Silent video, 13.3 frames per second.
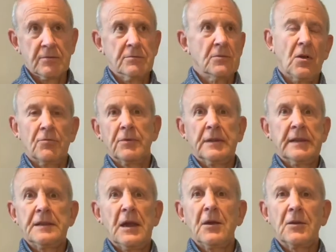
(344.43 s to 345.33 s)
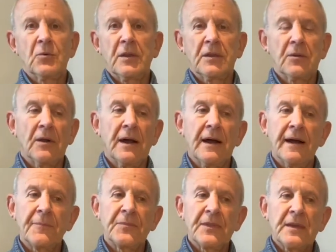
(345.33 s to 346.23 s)
and not really knowing where you
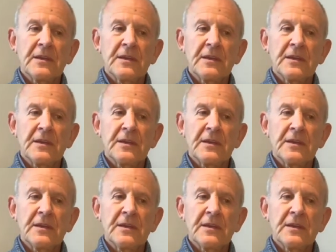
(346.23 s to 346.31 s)
are.